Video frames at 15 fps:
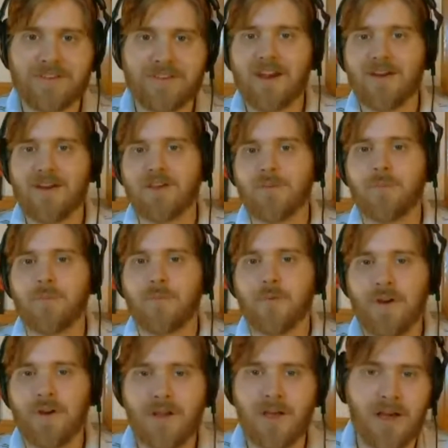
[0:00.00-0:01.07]
in there. They're,
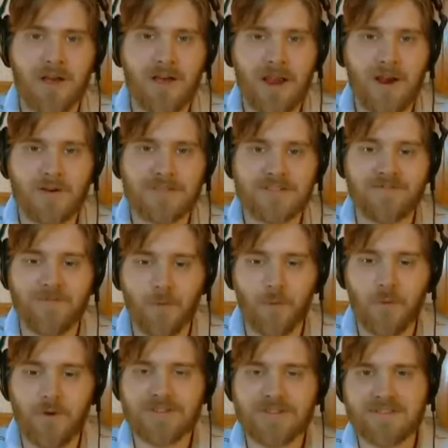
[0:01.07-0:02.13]
uh, Harrison
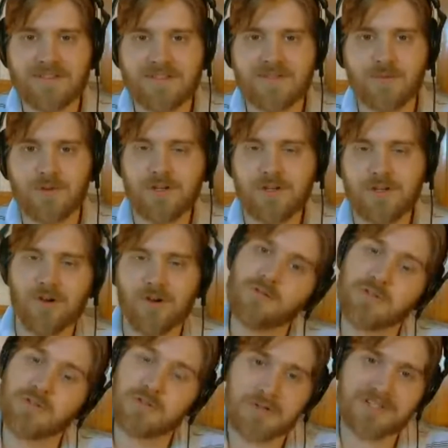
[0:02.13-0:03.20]
Ford is in this one.
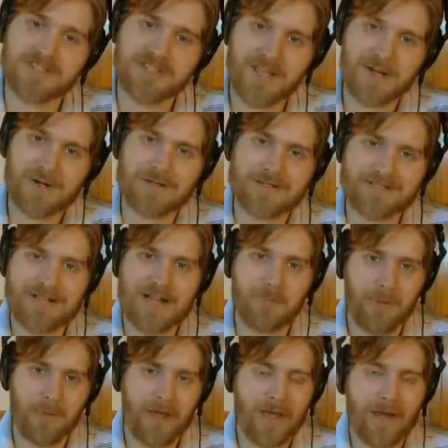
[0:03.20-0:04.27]
Arnold Schwarzenegger is
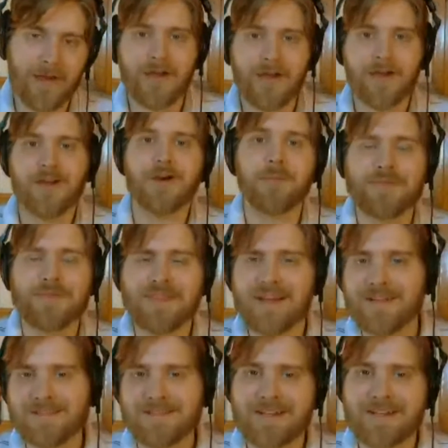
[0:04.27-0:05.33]
not back. But
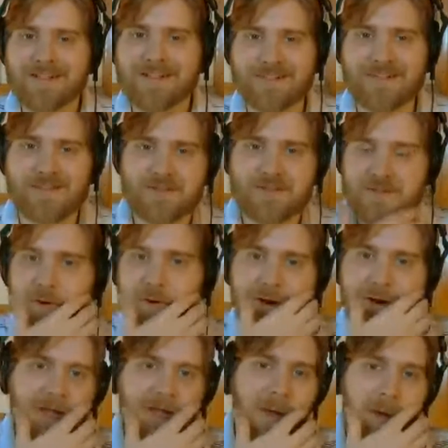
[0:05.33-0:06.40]
that that's another
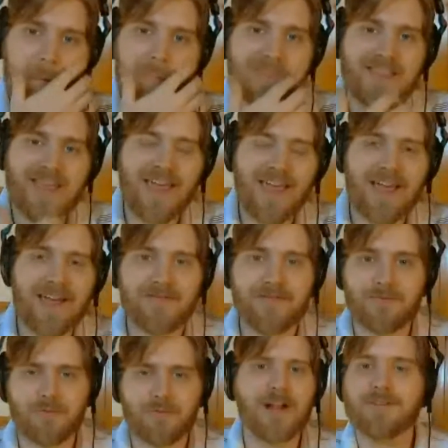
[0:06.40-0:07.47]
story. But they have
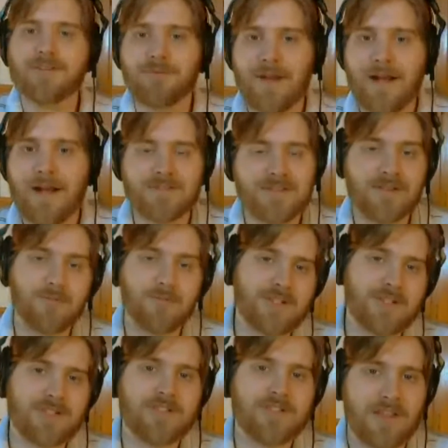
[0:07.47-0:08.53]
Ronda Rousey,
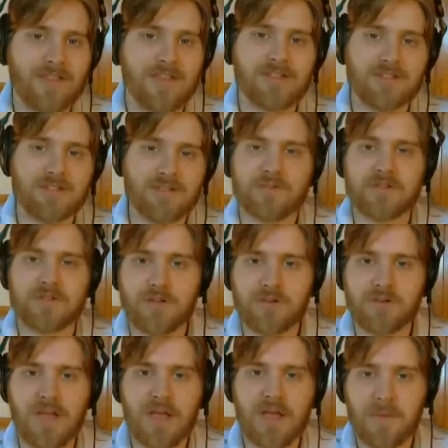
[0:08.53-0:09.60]
which I think she's a really
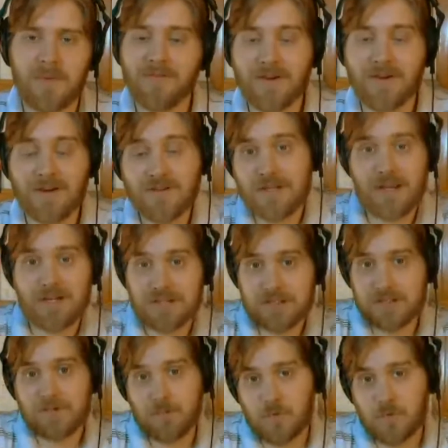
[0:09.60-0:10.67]
good M M A fighter. She
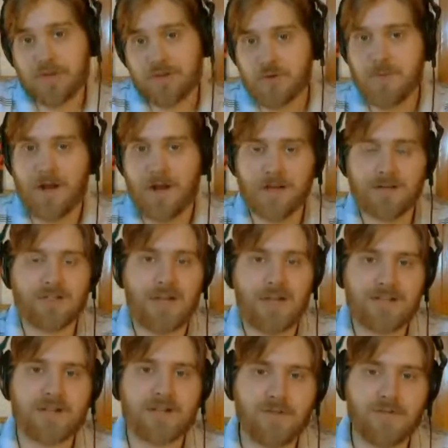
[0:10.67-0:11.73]
actually won a Chewbacca
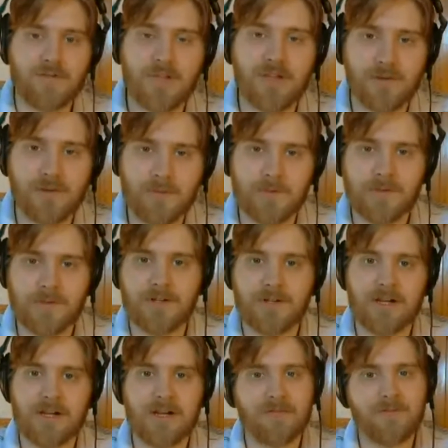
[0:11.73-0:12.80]
Chainsaw of the Week award
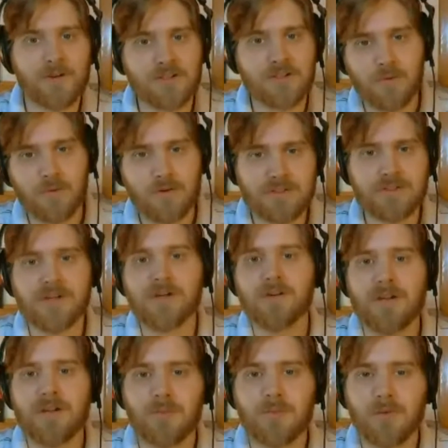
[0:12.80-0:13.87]
uh, for our sports
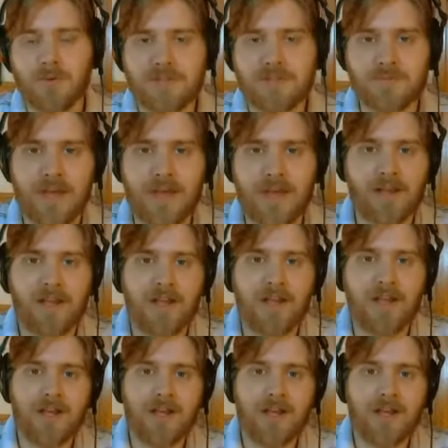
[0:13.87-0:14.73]
show a couple weeks back.